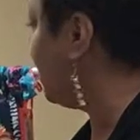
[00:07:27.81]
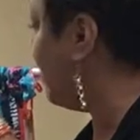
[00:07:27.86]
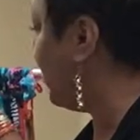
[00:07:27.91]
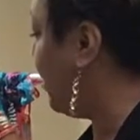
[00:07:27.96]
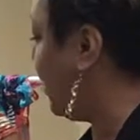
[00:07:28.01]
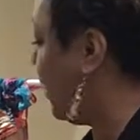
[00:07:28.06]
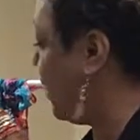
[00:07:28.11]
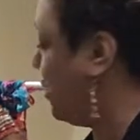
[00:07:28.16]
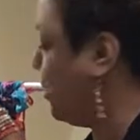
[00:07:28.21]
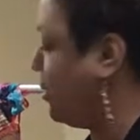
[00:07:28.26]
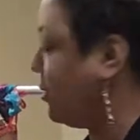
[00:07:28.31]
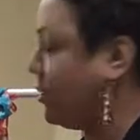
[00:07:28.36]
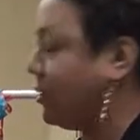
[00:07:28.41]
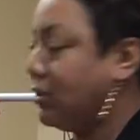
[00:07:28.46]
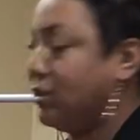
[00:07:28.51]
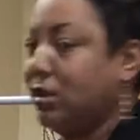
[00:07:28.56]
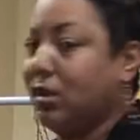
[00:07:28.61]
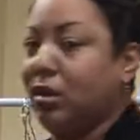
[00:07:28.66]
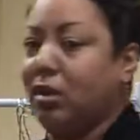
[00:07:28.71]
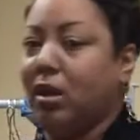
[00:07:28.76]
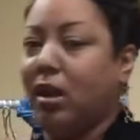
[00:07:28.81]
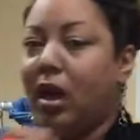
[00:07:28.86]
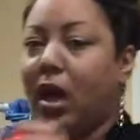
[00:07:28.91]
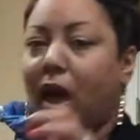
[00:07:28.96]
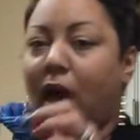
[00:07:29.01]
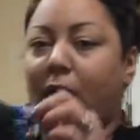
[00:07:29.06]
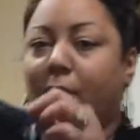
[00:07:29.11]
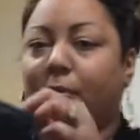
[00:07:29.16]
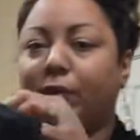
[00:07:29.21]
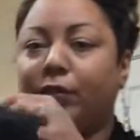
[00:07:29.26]
to this.
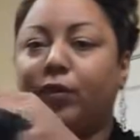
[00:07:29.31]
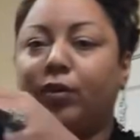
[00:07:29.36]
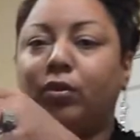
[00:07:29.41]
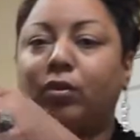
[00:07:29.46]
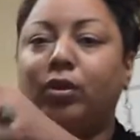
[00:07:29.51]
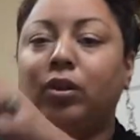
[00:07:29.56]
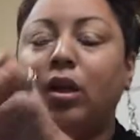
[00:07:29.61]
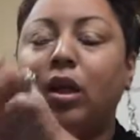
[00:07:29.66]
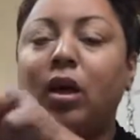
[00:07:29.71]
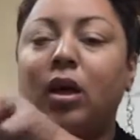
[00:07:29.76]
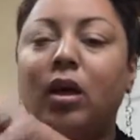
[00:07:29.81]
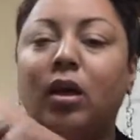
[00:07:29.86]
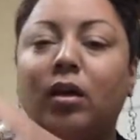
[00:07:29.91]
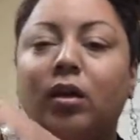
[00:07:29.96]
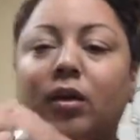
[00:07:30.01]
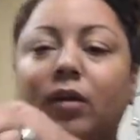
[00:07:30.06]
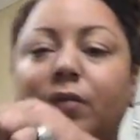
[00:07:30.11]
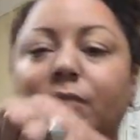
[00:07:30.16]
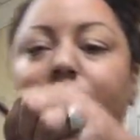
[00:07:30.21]
If you look,